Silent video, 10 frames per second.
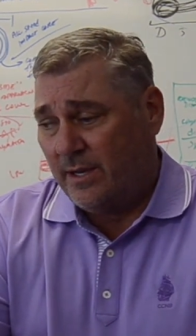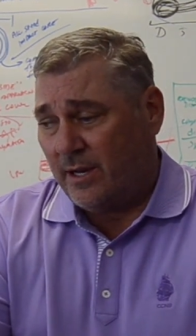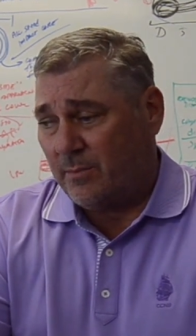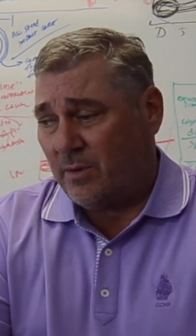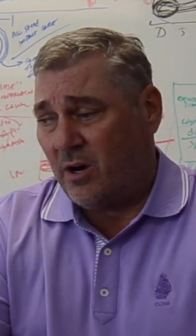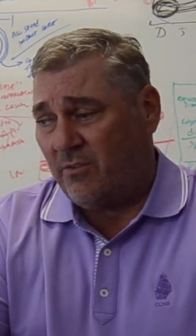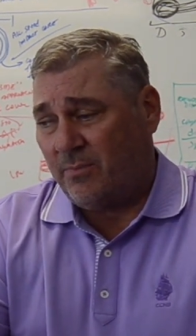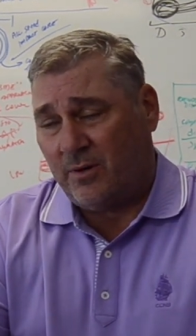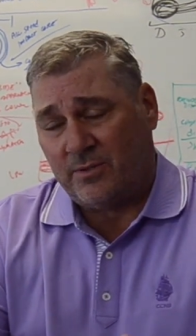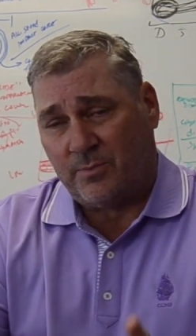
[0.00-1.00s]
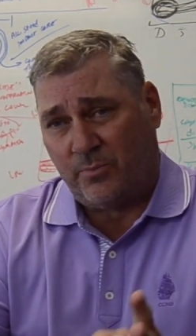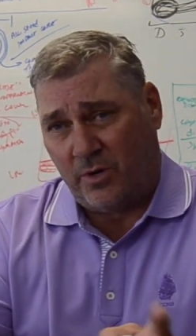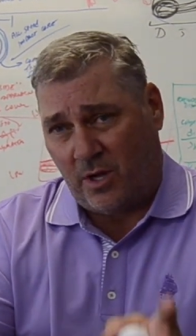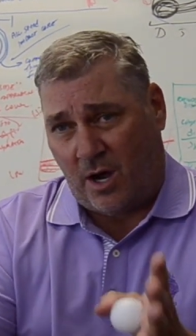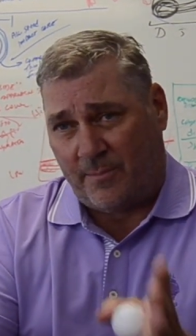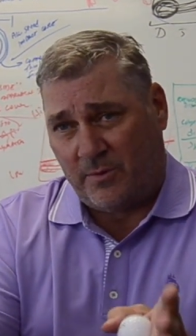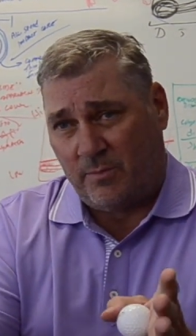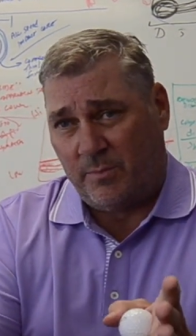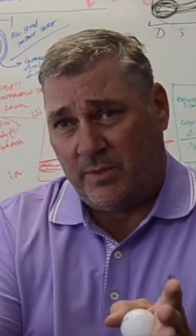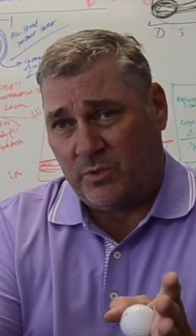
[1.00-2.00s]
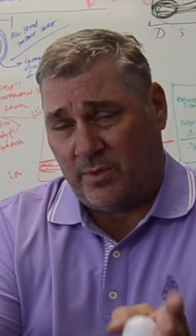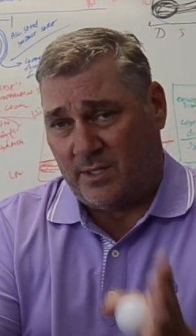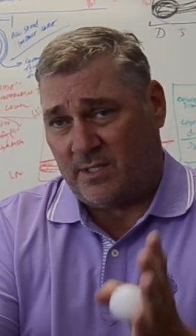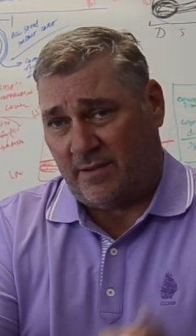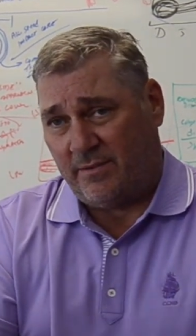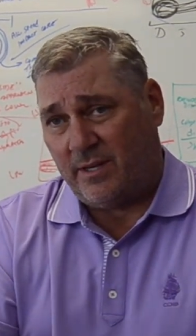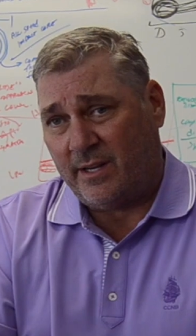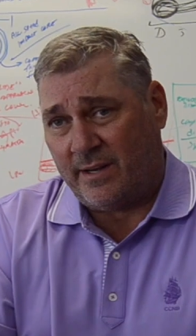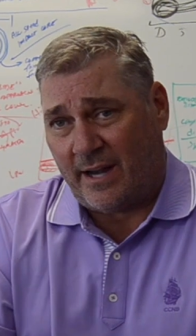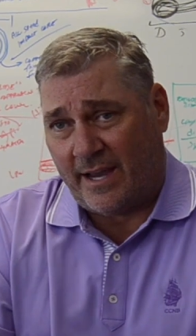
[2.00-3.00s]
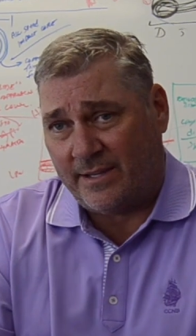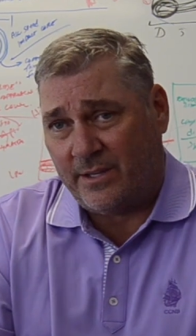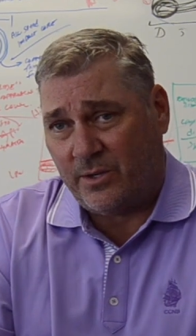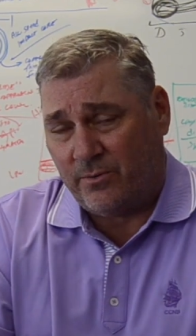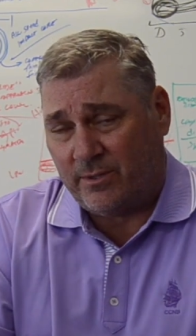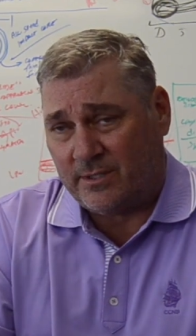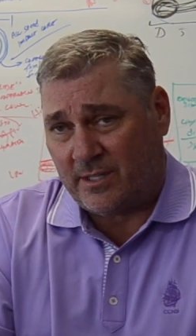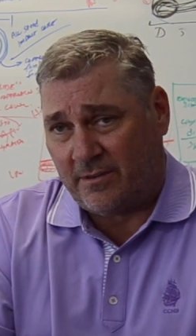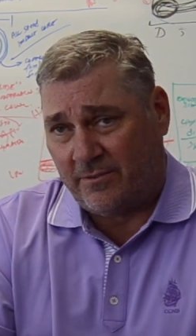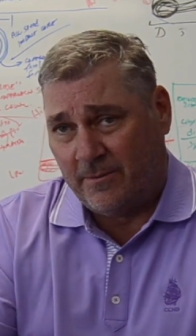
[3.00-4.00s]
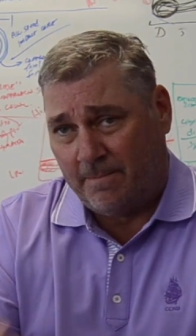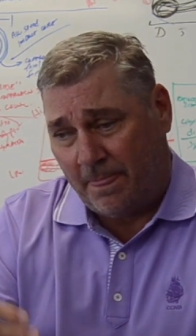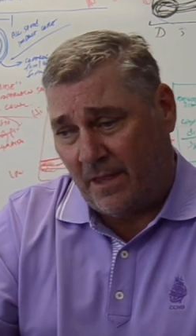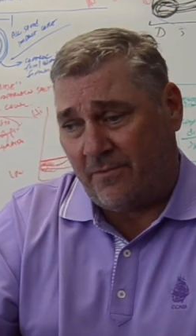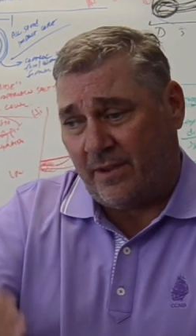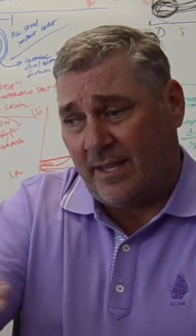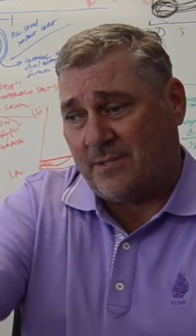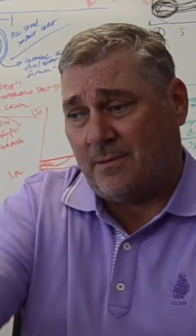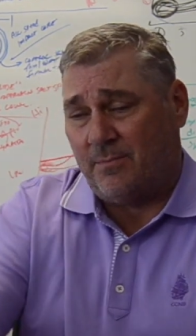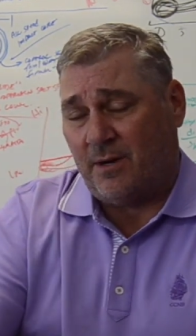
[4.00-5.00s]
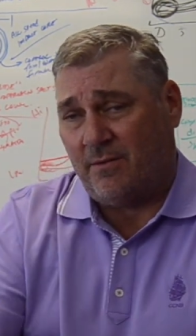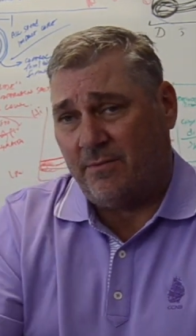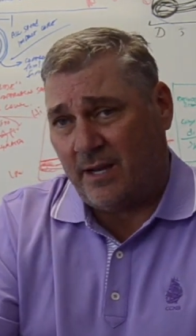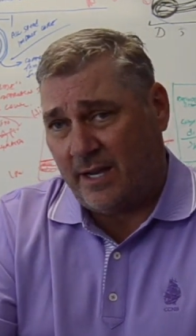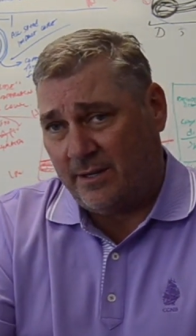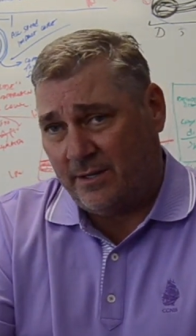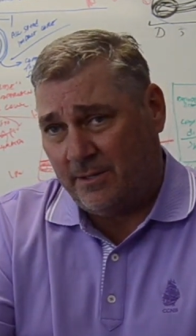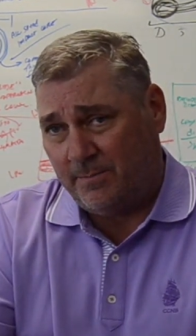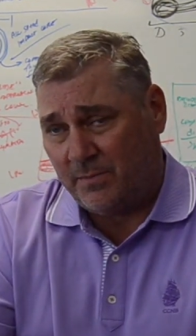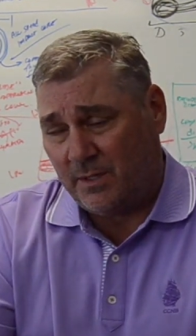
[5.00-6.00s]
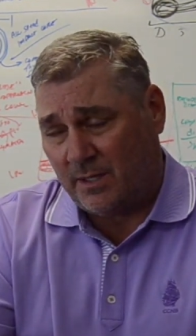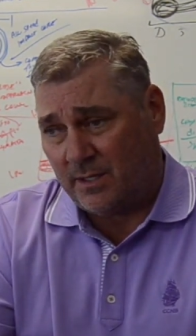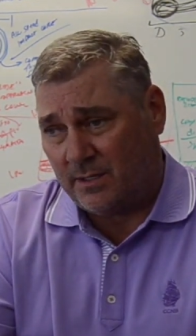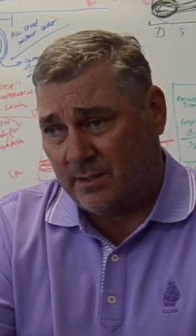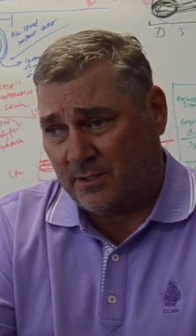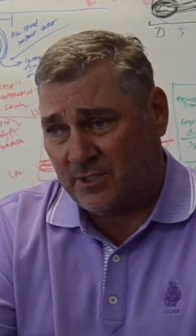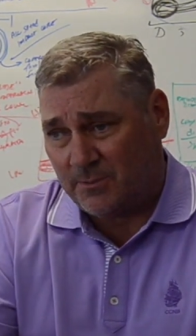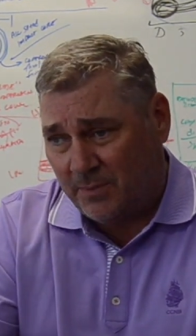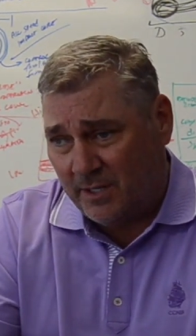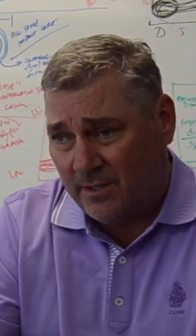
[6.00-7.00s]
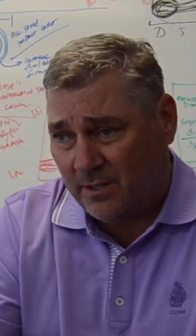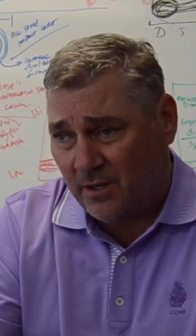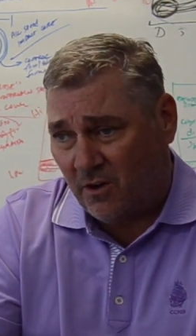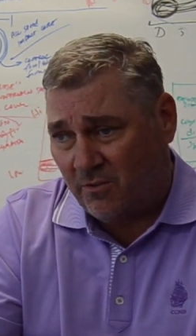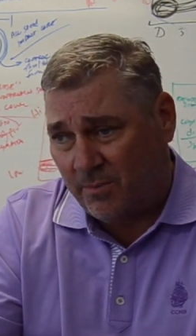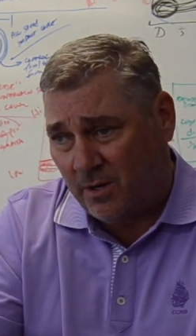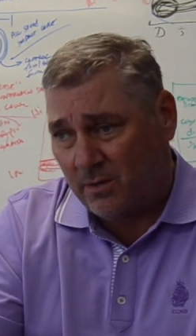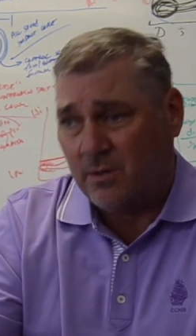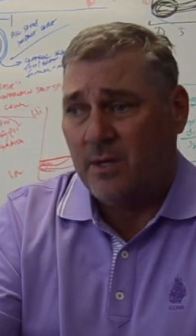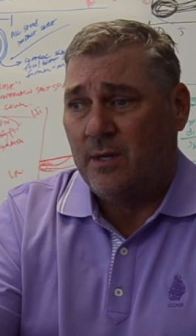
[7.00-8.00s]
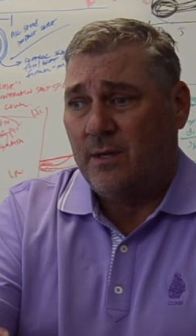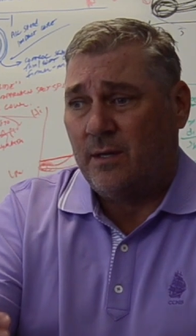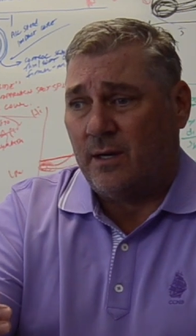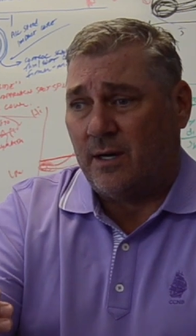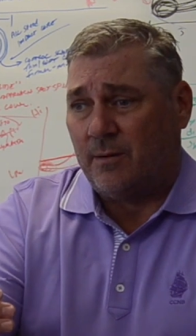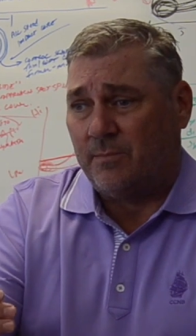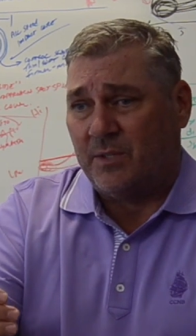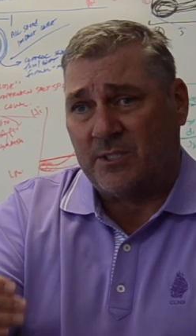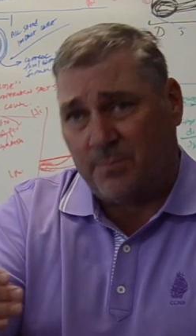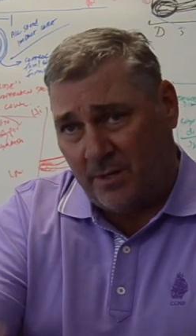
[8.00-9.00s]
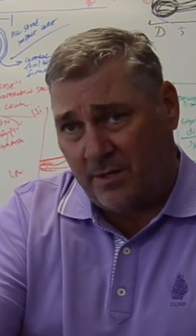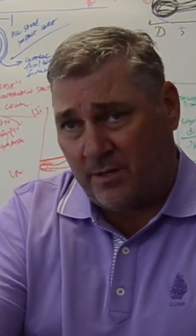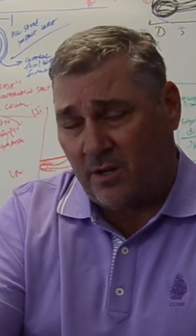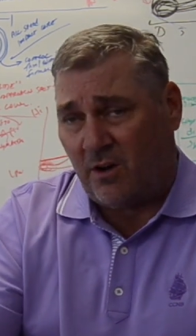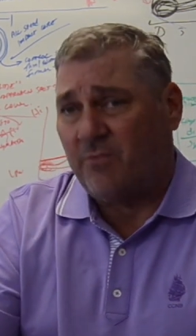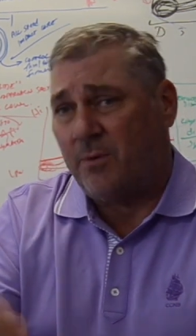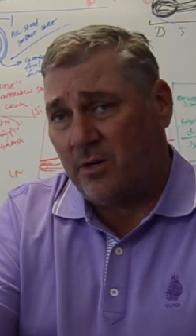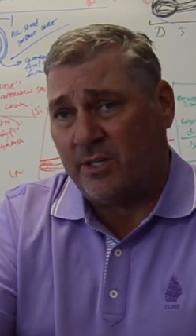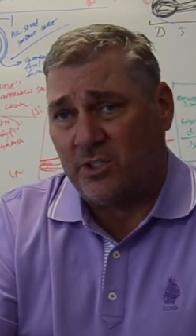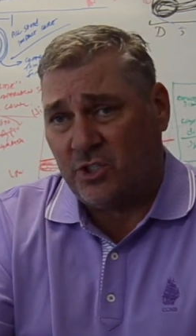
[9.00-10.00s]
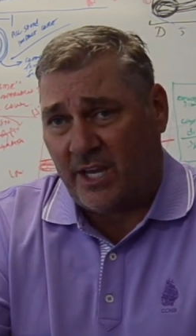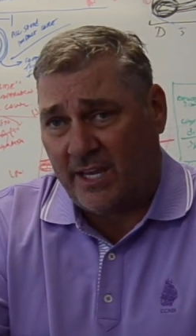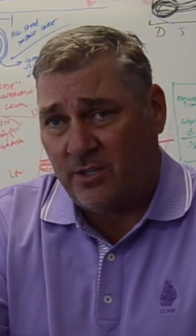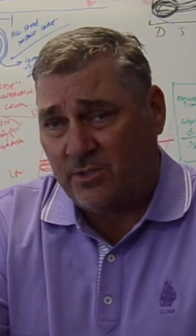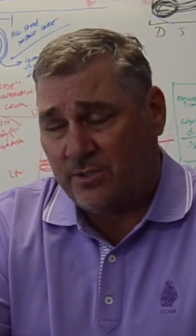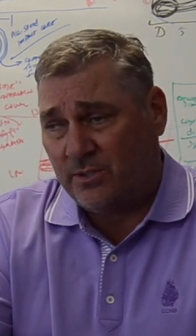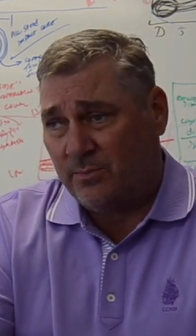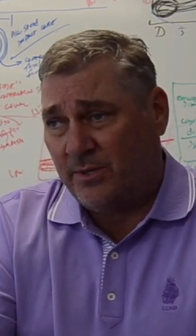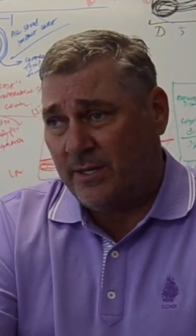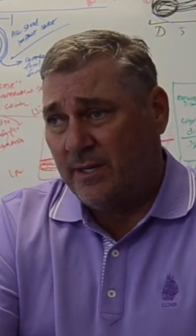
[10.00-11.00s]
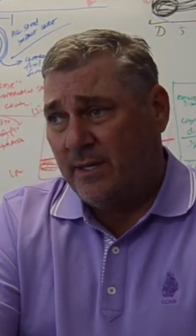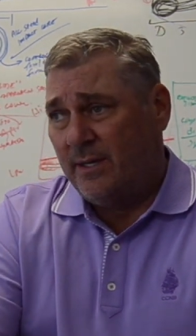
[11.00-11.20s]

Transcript: Golf balls are pretty optimum between 70 and 90 degrees F. If it gets above 90, the speed of the golf ball, the spin of the golf ball can change a little bit.